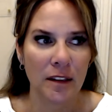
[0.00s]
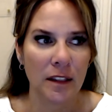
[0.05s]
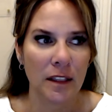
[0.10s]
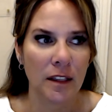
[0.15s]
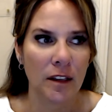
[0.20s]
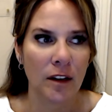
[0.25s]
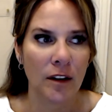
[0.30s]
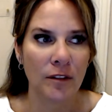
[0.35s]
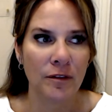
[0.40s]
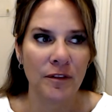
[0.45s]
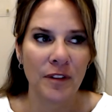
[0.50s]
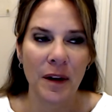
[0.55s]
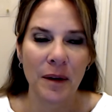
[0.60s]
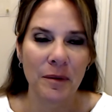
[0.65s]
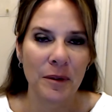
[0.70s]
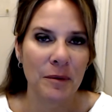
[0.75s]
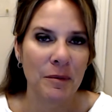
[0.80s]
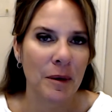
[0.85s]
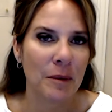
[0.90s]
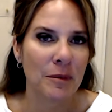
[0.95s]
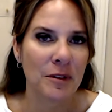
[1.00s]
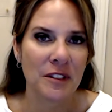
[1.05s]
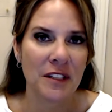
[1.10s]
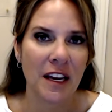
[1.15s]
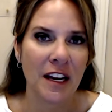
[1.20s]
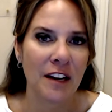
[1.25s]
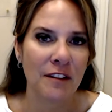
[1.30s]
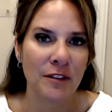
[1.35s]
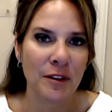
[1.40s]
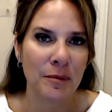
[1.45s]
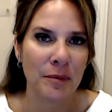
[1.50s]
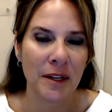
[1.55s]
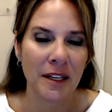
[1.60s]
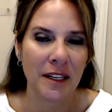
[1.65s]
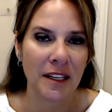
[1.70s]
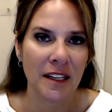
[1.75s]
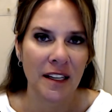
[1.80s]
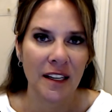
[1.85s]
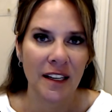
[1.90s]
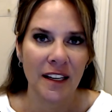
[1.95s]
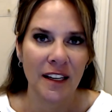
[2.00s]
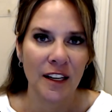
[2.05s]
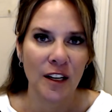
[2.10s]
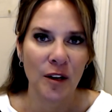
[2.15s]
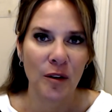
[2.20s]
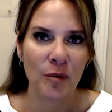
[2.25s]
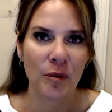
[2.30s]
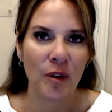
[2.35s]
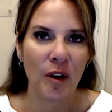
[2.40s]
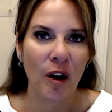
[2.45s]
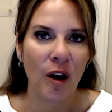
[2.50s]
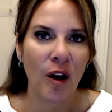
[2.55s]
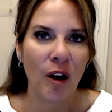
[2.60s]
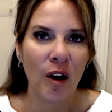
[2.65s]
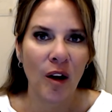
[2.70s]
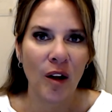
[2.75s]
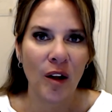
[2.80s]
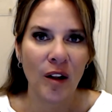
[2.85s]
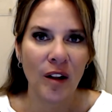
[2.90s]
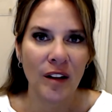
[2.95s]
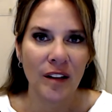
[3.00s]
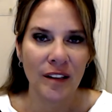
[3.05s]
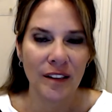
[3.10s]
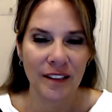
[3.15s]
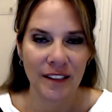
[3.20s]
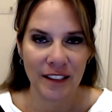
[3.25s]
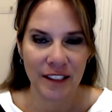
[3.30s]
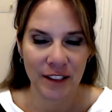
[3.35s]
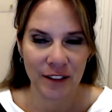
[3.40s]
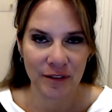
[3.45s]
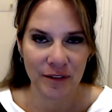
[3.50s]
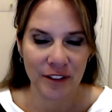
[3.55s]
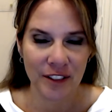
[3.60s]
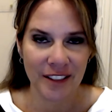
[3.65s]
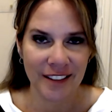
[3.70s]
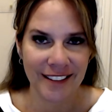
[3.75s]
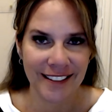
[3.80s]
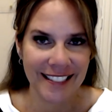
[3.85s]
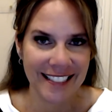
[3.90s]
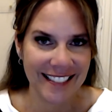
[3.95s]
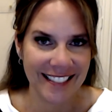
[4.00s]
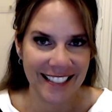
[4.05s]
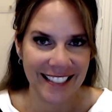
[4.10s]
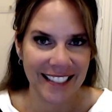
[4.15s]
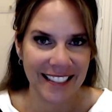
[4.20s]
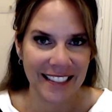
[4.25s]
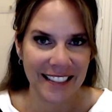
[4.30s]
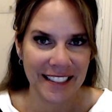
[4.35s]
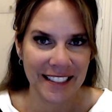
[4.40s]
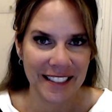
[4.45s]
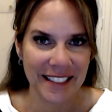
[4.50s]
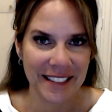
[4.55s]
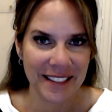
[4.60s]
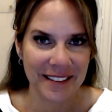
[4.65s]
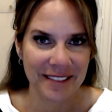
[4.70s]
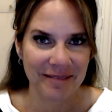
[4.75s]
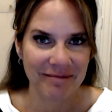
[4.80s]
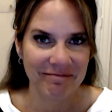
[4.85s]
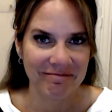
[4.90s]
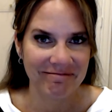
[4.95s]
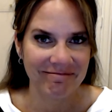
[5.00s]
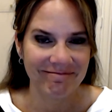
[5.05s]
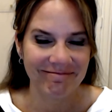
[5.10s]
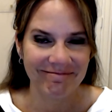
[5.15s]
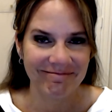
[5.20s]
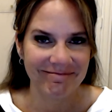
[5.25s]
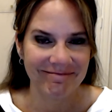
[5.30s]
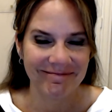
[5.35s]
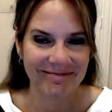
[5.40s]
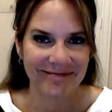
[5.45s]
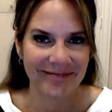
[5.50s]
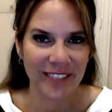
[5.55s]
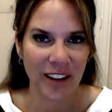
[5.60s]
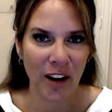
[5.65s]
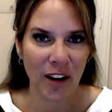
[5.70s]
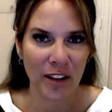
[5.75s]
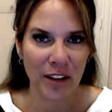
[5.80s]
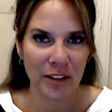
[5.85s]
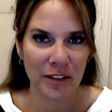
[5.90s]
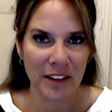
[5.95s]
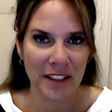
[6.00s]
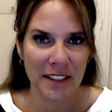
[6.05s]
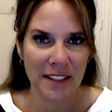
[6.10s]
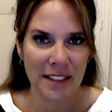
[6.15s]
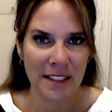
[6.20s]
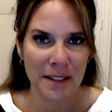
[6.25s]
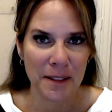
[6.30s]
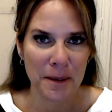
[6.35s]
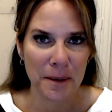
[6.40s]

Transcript: Our family members, everybody. We're all different seeds, all of us.